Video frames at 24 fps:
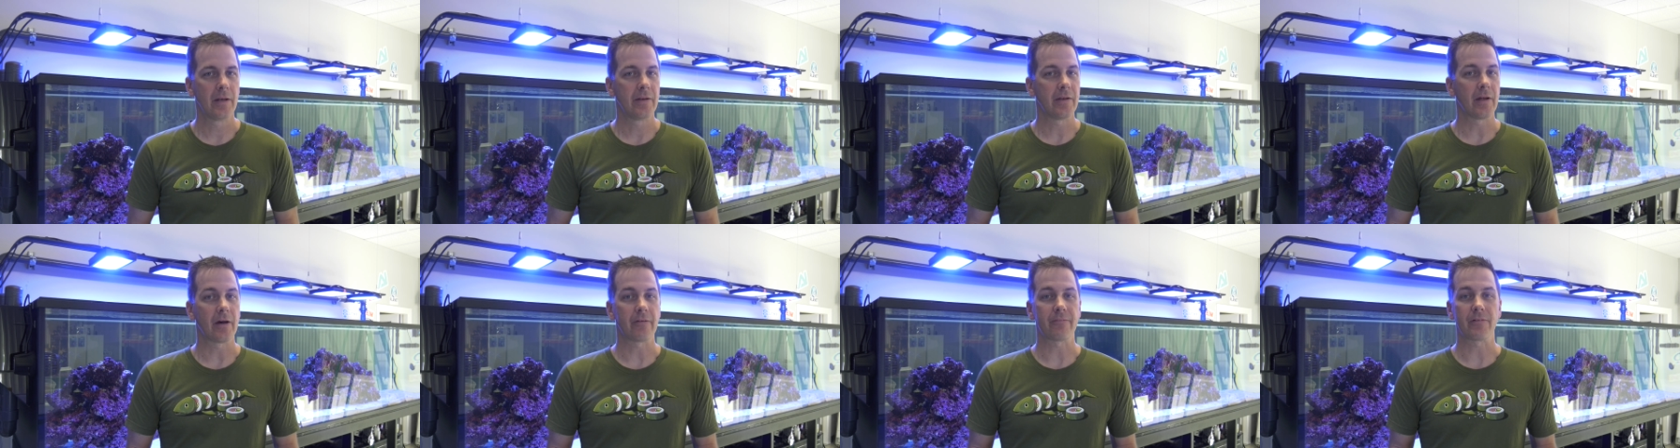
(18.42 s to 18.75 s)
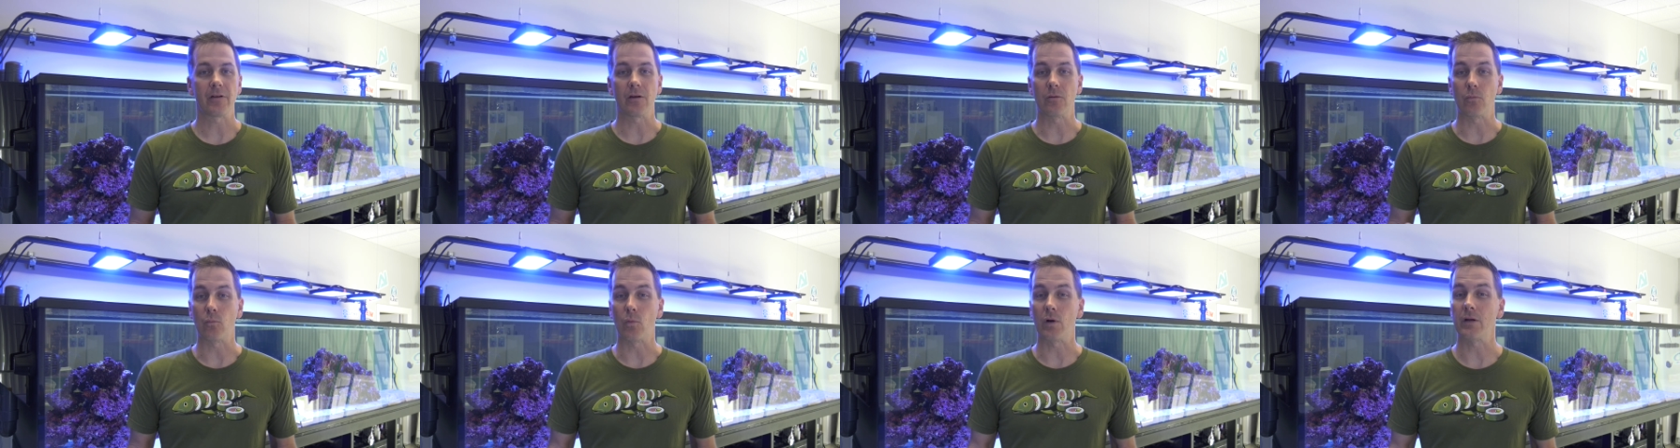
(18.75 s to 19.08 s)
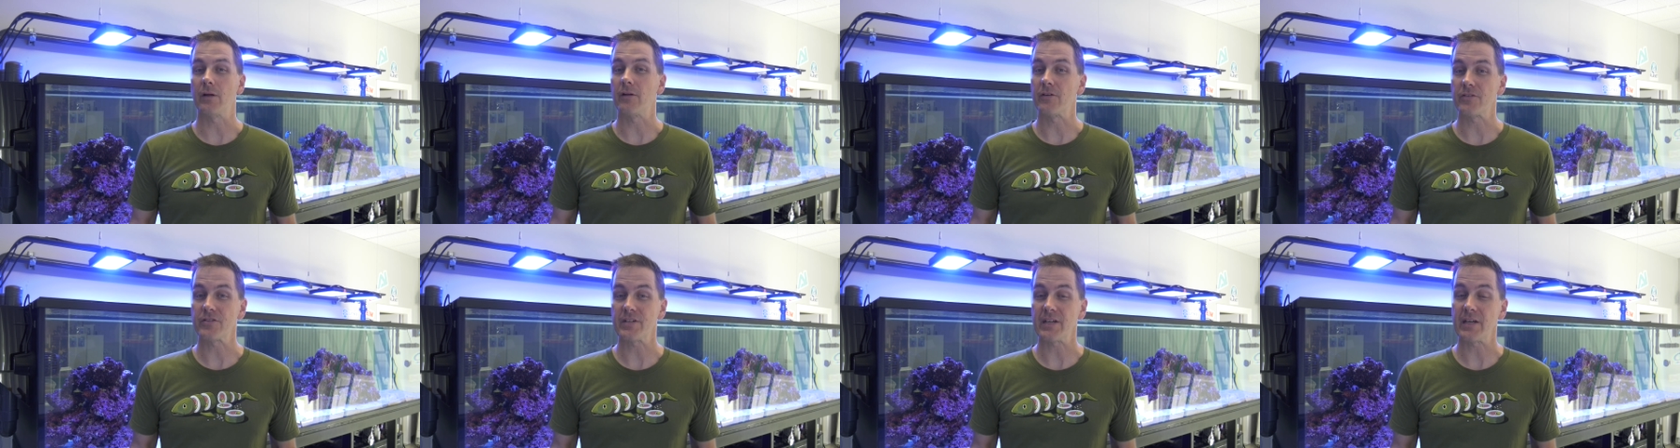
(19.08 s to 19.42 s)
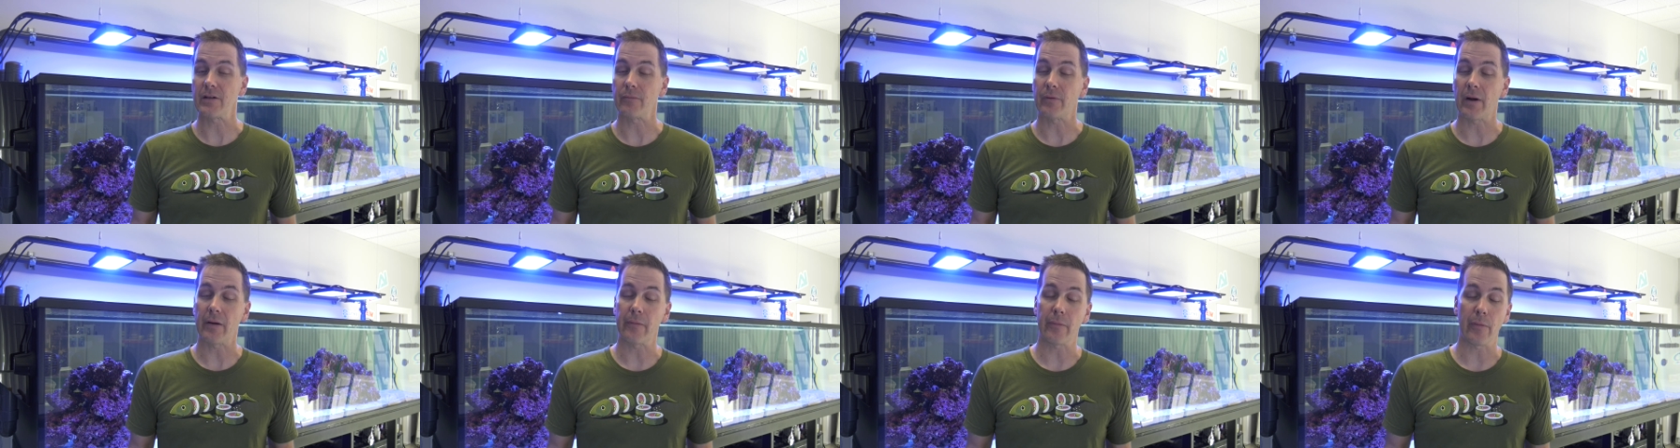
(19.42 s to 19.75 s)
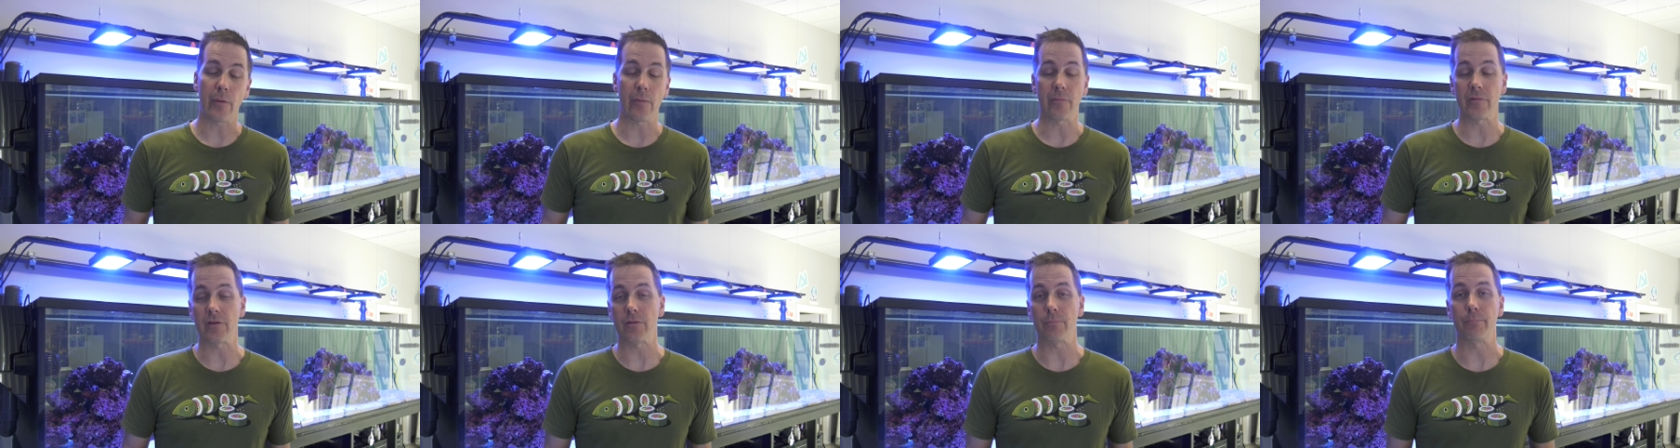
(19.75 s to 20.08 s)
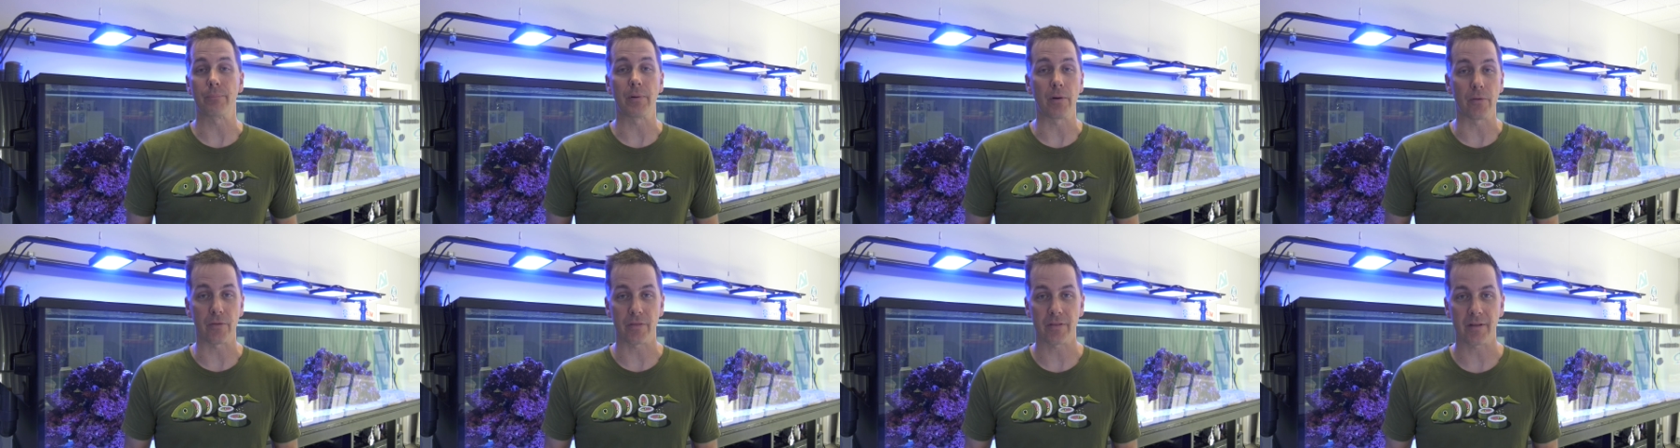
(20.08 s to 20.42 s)
Now, if you want to understand why we went with
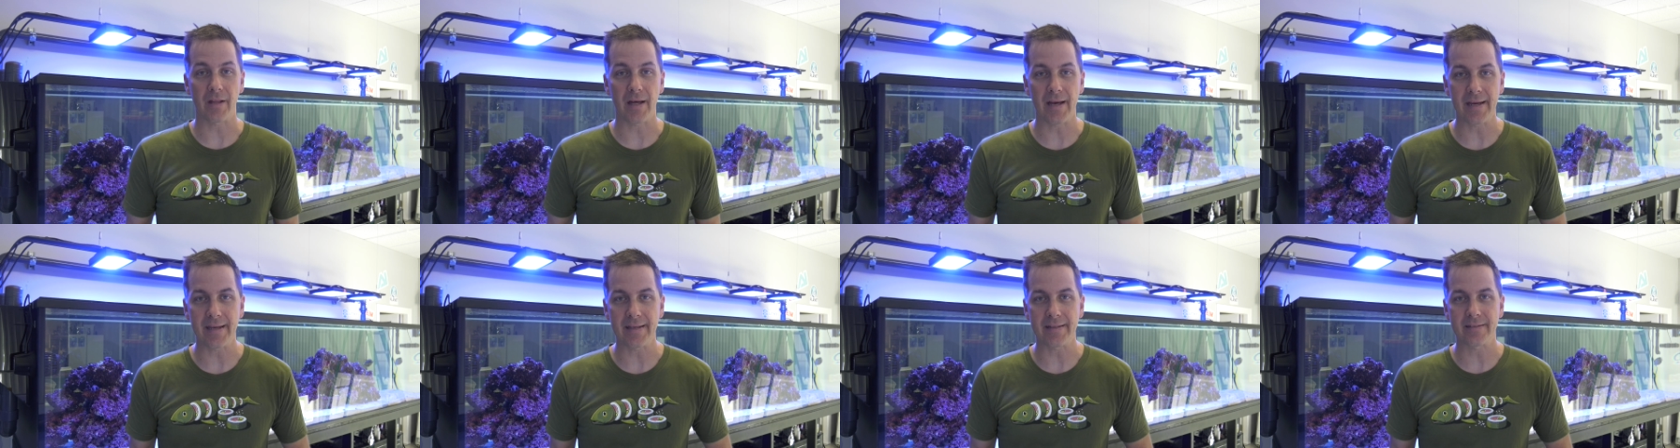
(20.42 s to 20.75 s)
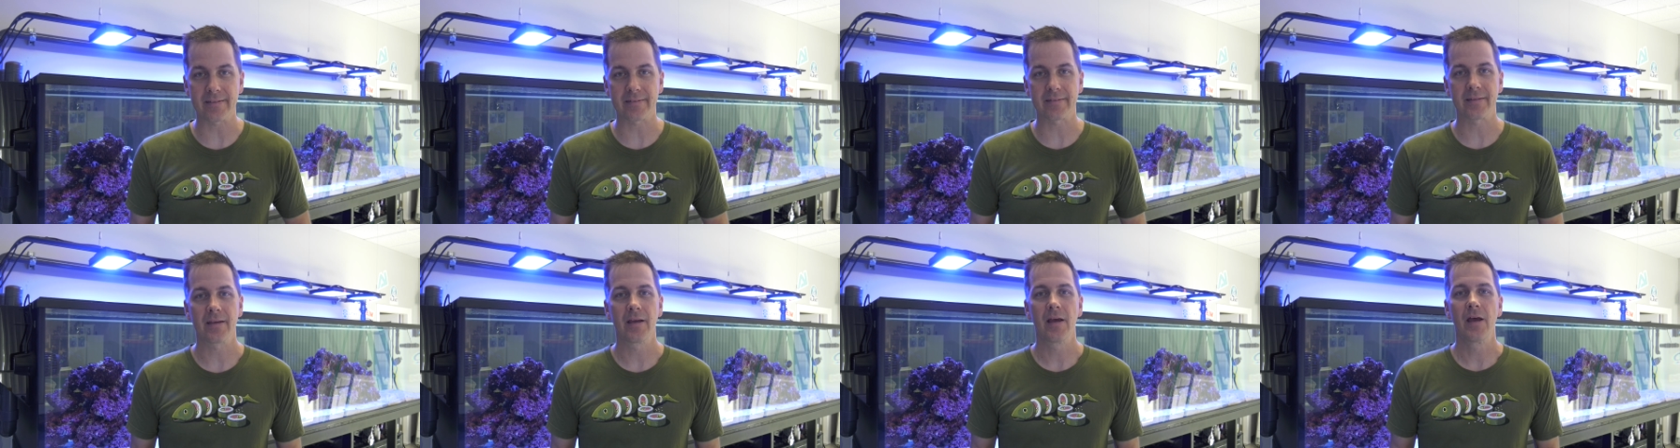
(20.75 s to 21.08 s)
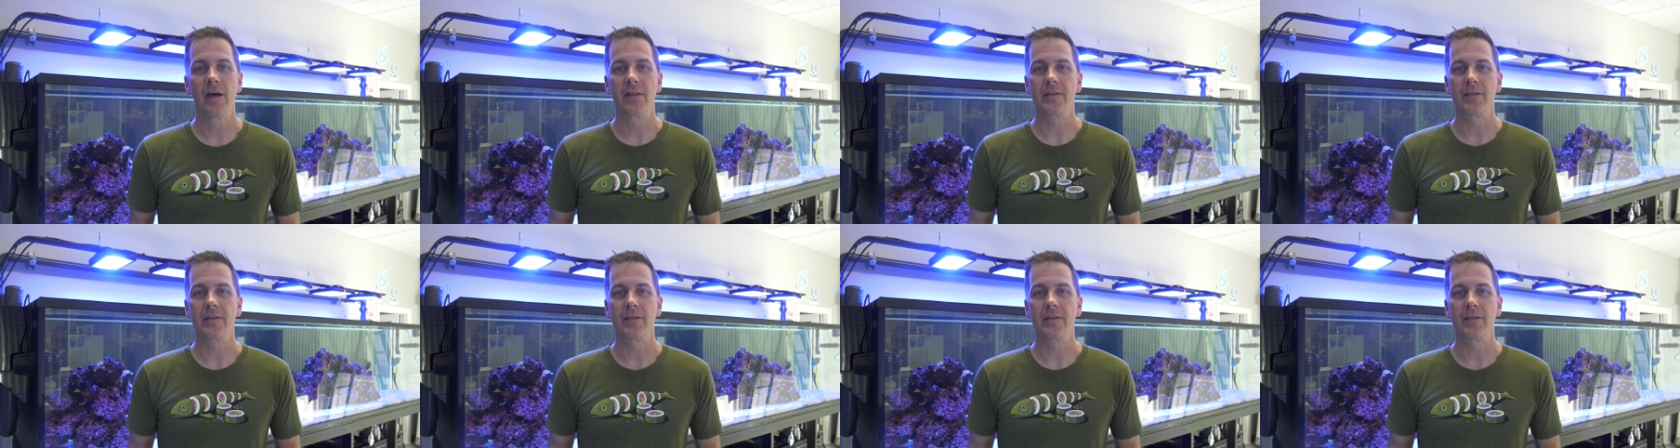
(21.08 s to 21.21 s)
both lights,